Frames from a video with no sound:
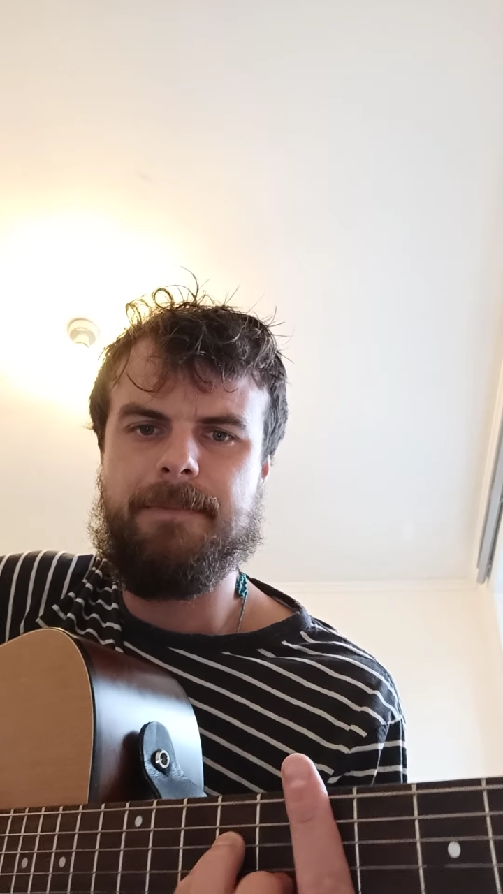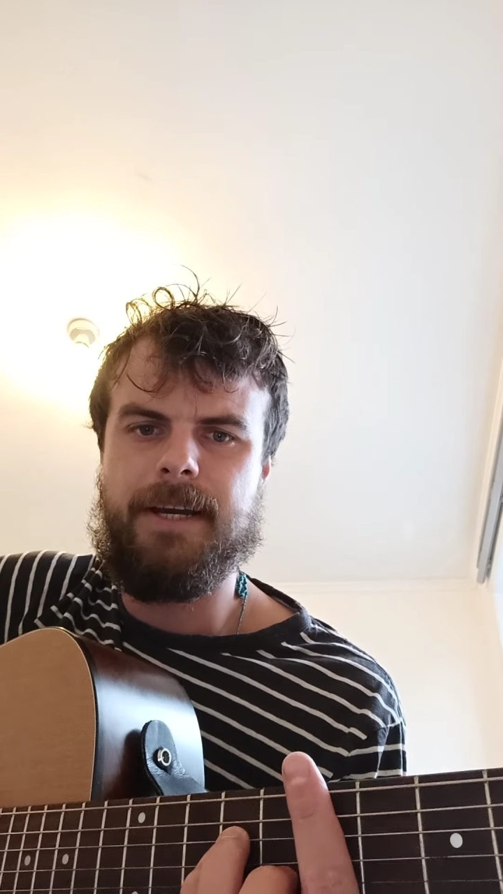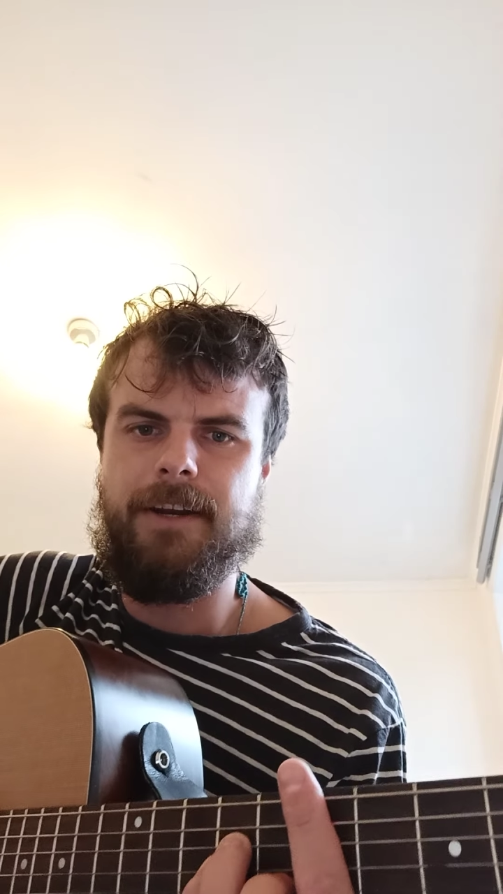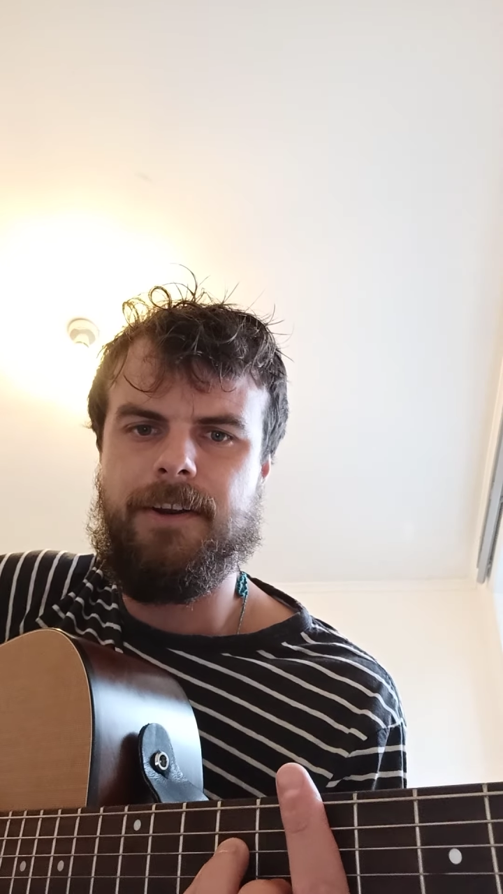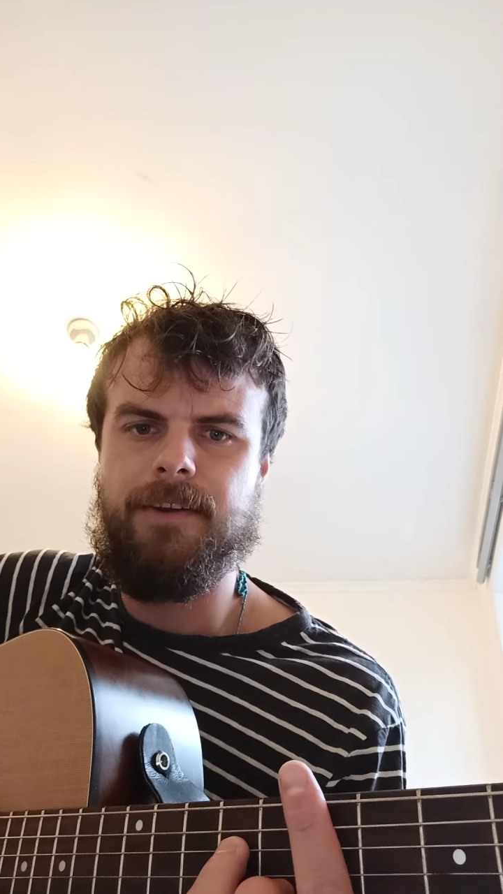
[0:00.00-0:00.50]

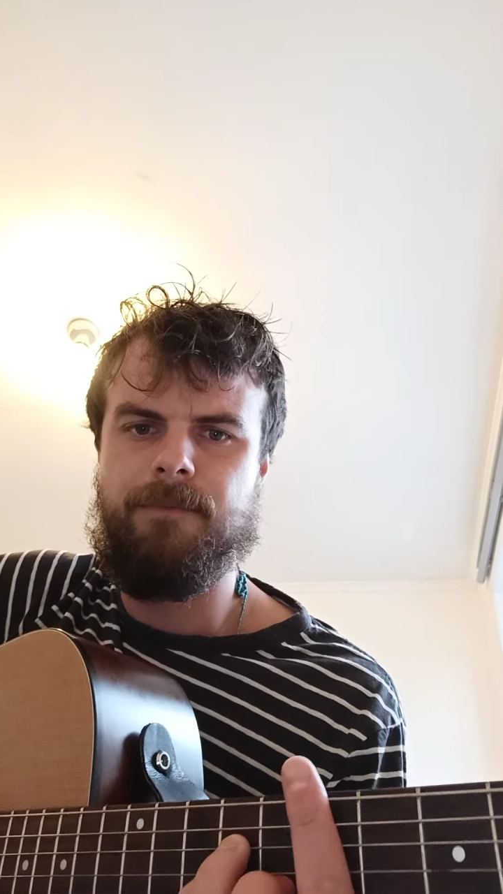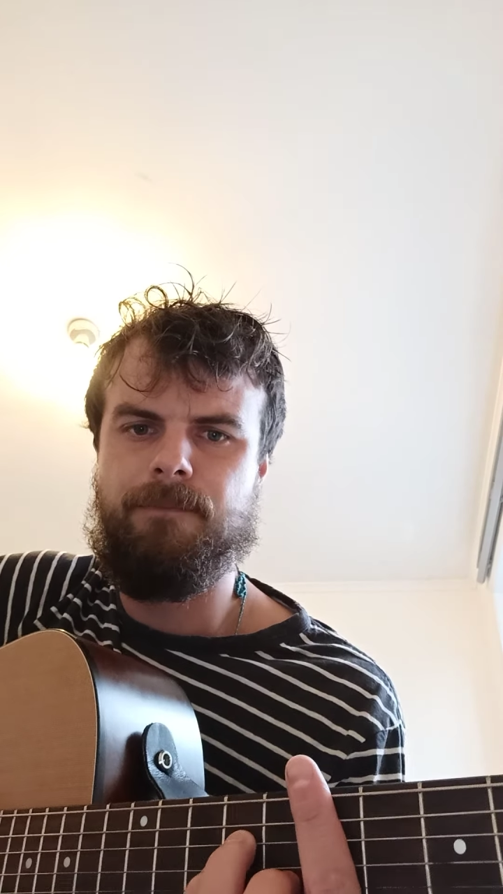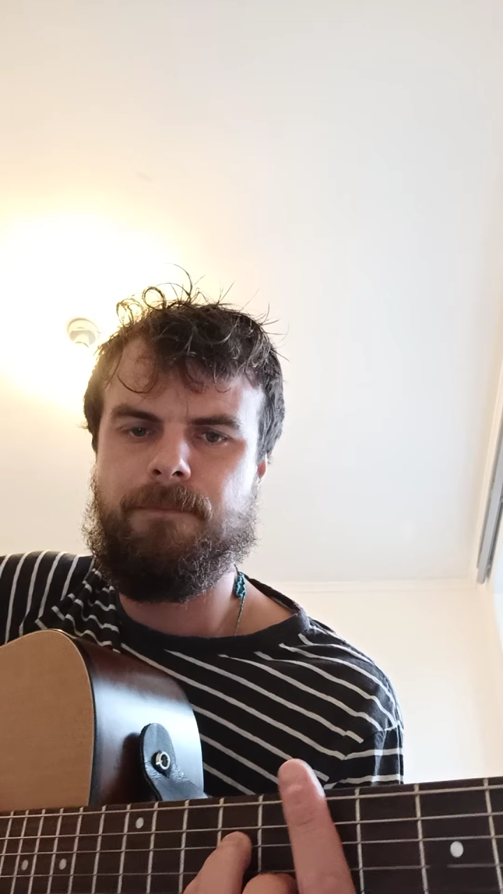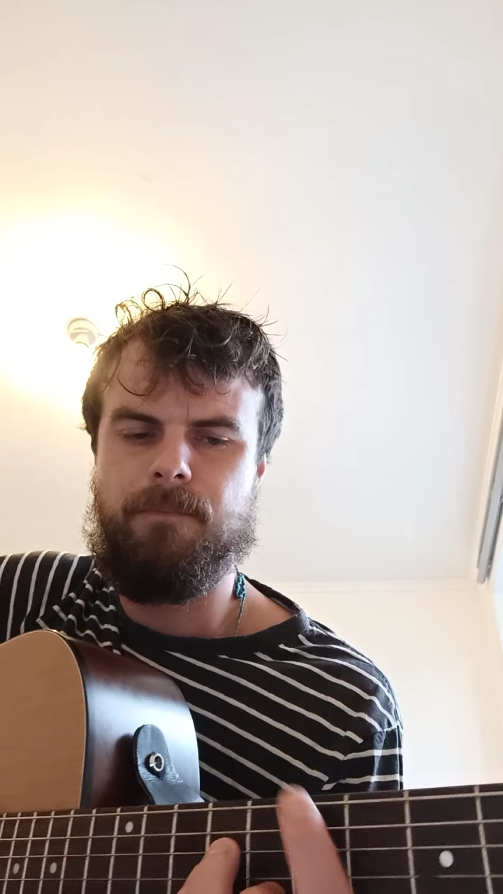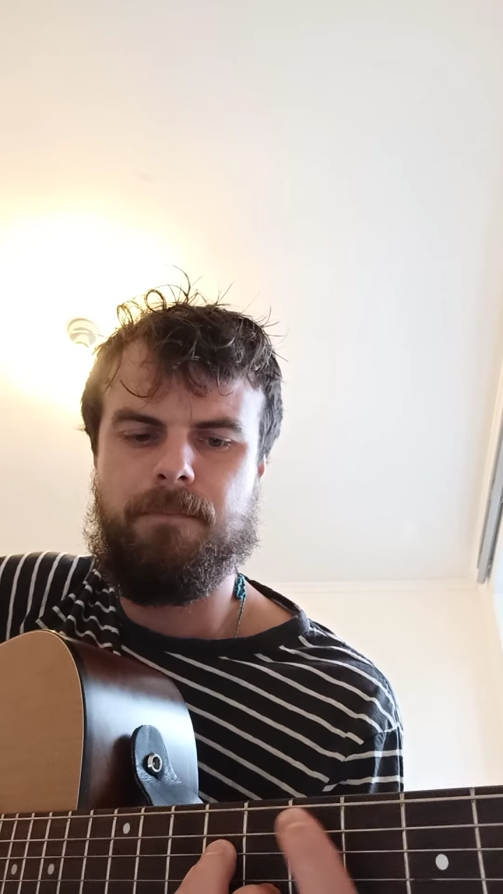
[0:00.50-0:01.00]
minor,
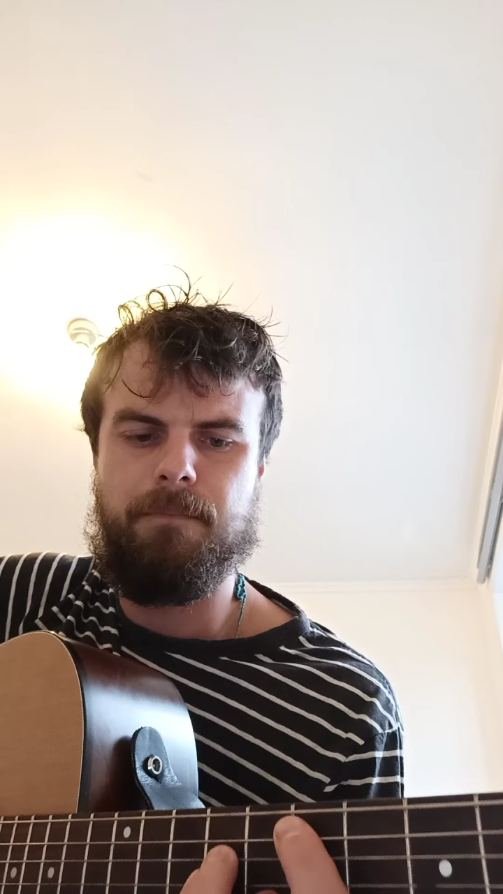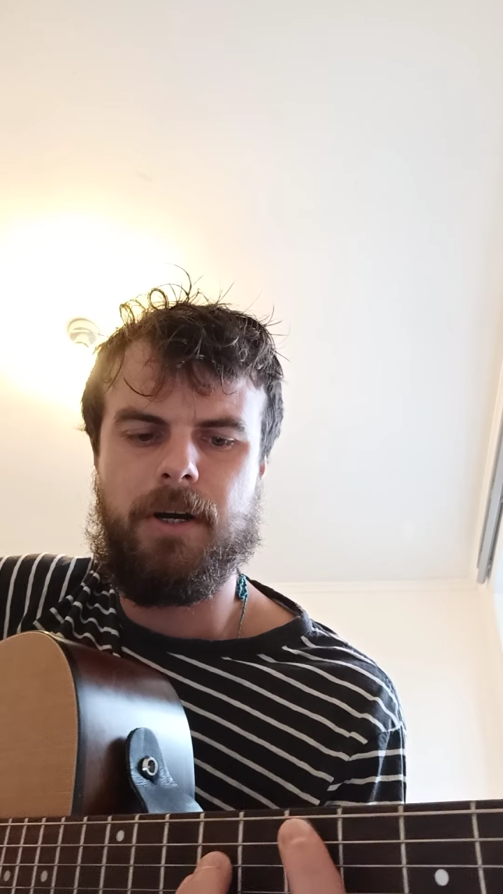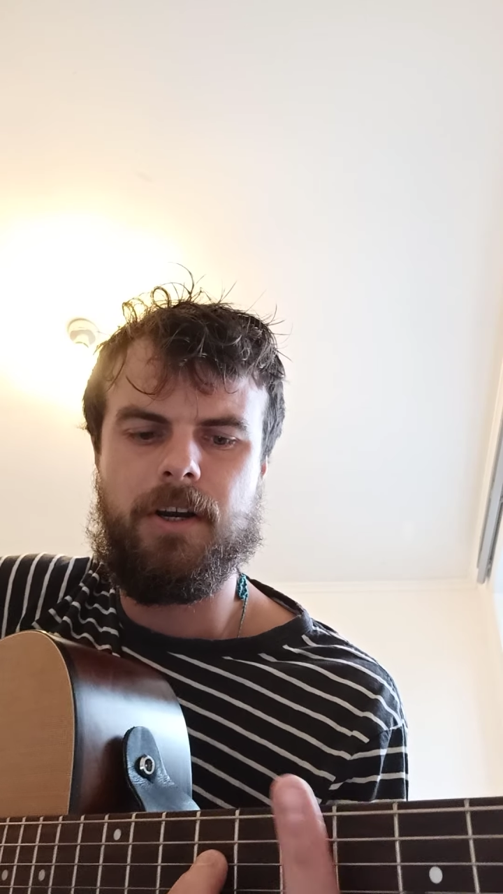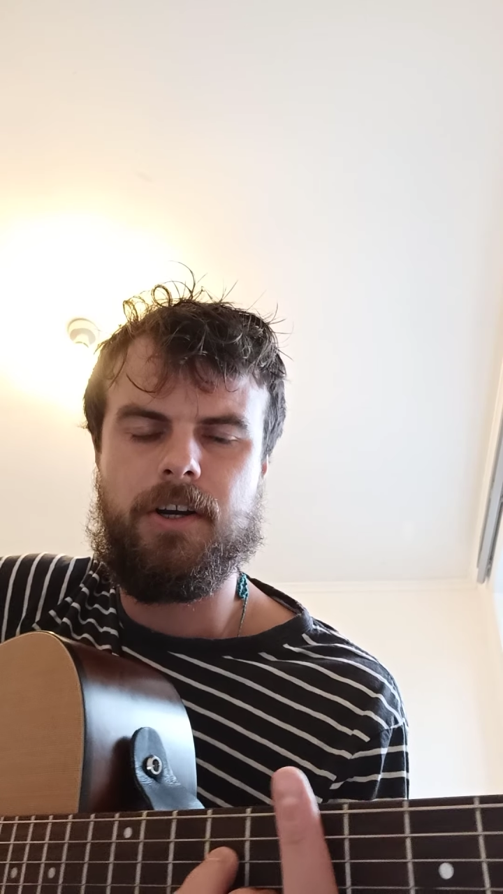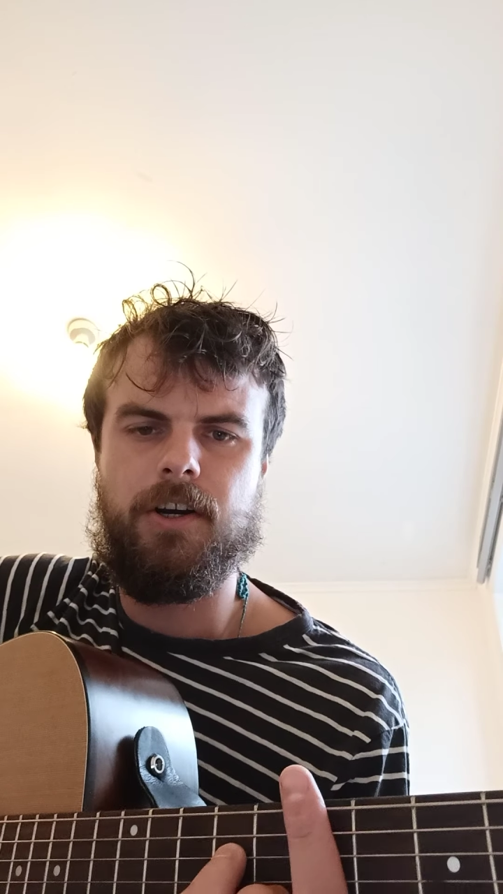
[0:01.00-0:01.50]

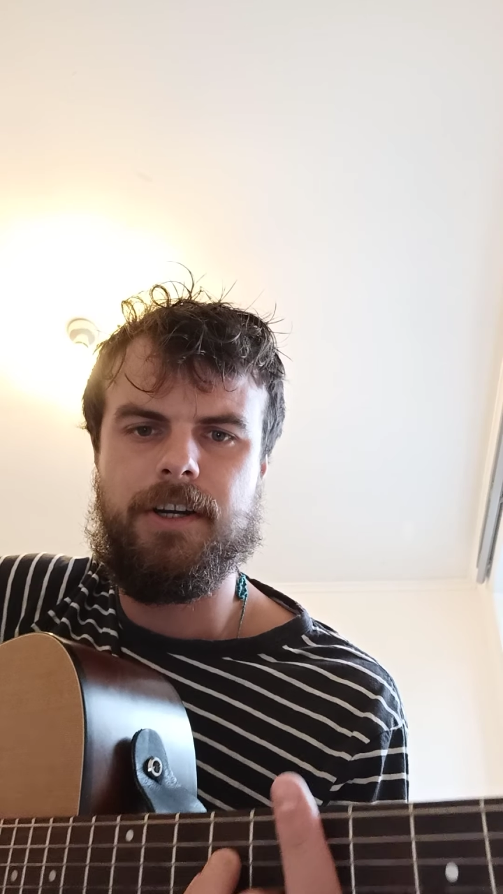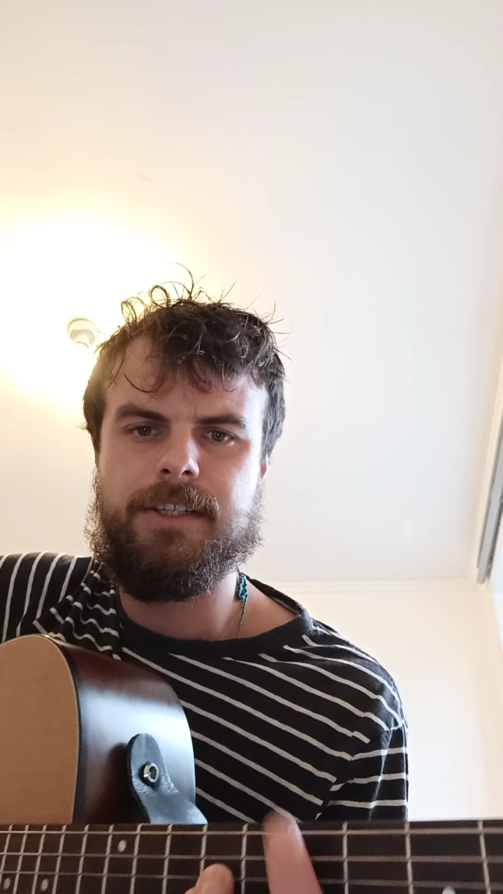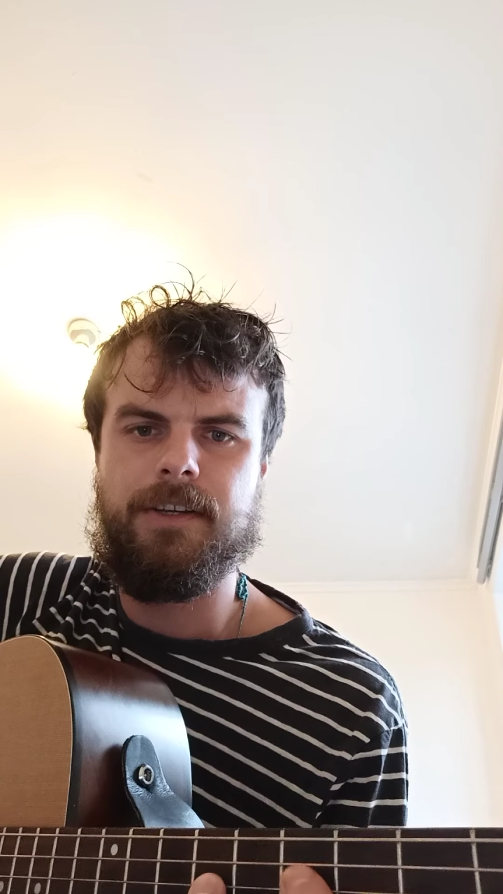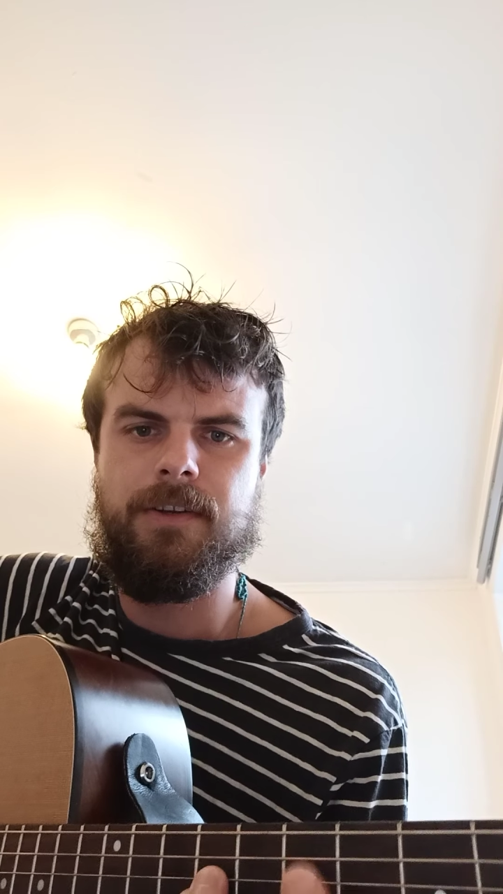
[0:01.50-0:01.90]
bar chord.